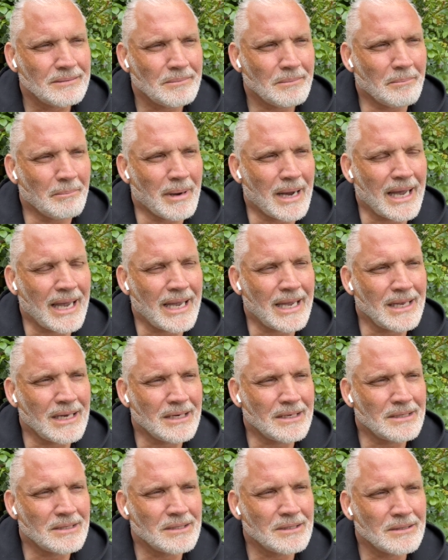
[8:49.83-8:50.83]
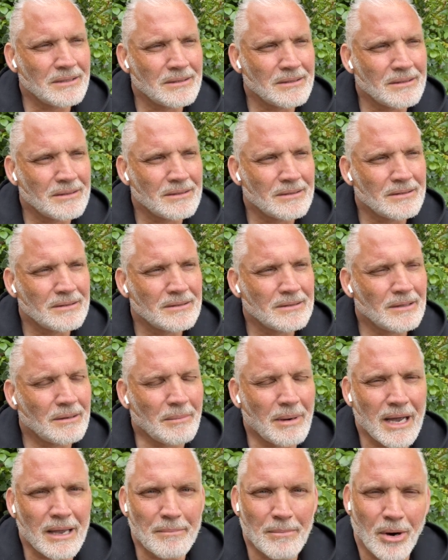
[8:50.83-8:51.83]
mind,
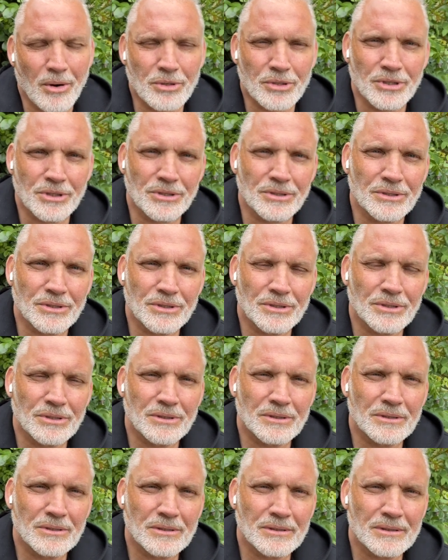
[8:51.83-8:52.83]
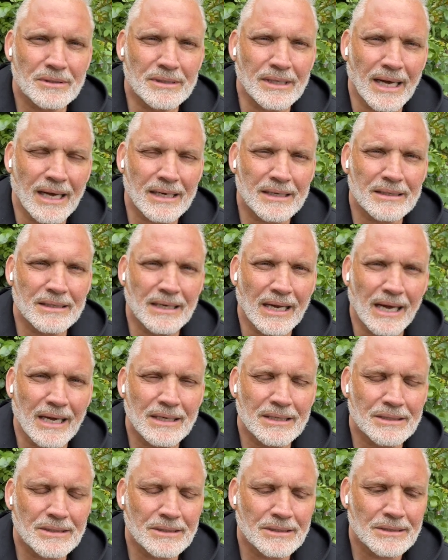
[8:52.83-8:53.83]
my emotions that
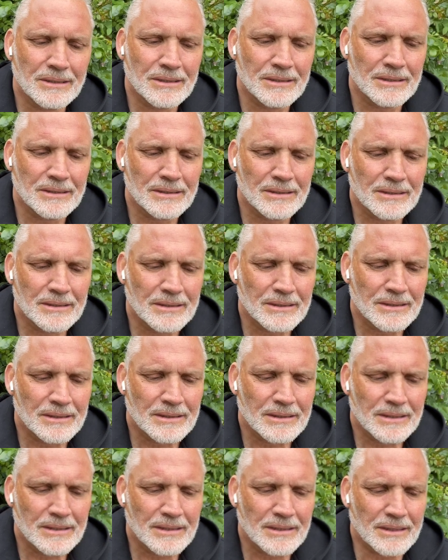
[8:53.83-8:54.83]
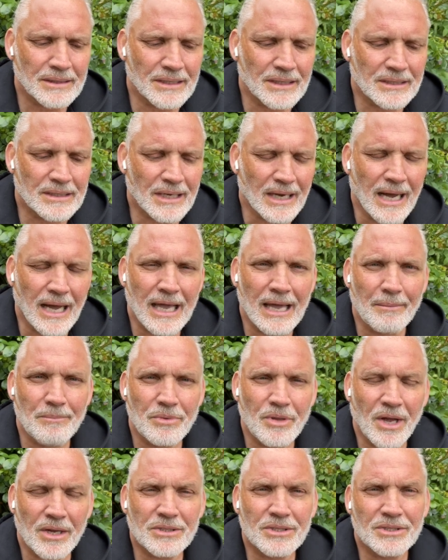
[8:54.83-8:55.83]
night that I
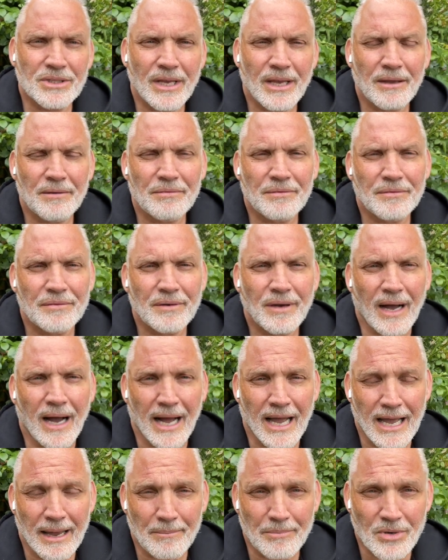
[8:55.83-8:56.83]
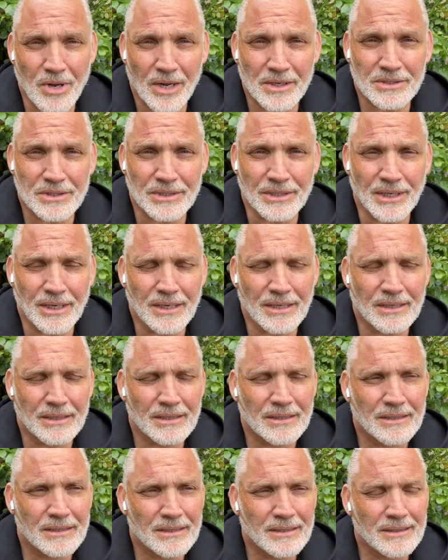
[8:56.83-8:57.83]
am not safe, I am not seen,
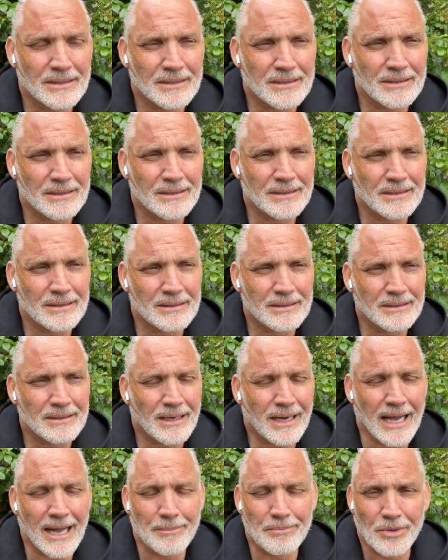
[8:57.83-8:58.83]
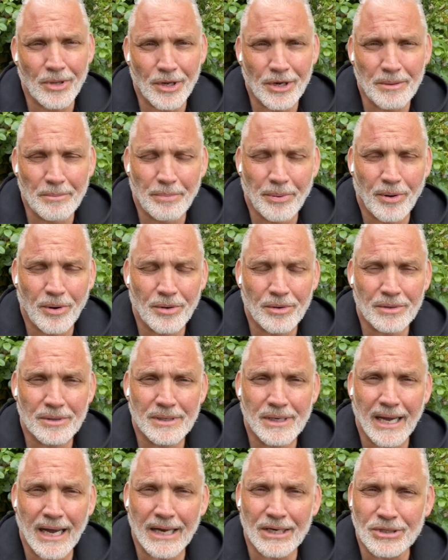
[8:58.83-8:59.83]
I'm not
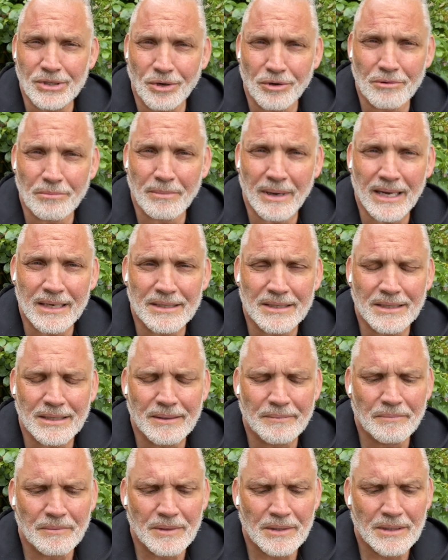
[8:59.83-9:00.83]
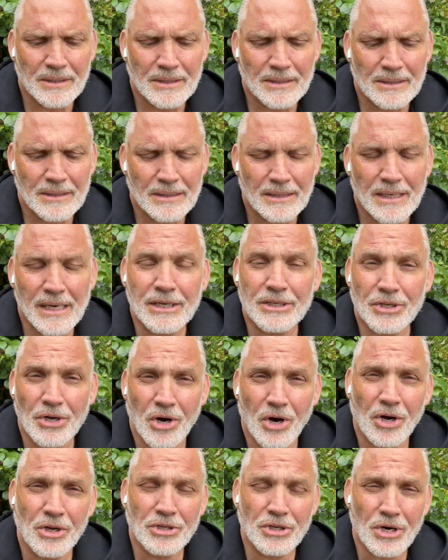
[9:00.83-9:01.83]
important, I don't matter, and
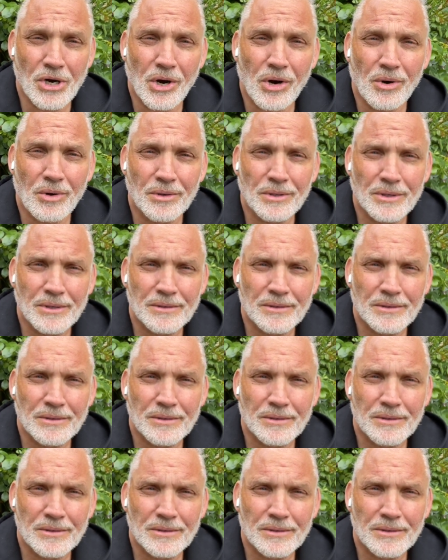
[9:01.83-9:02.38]
you're on your own.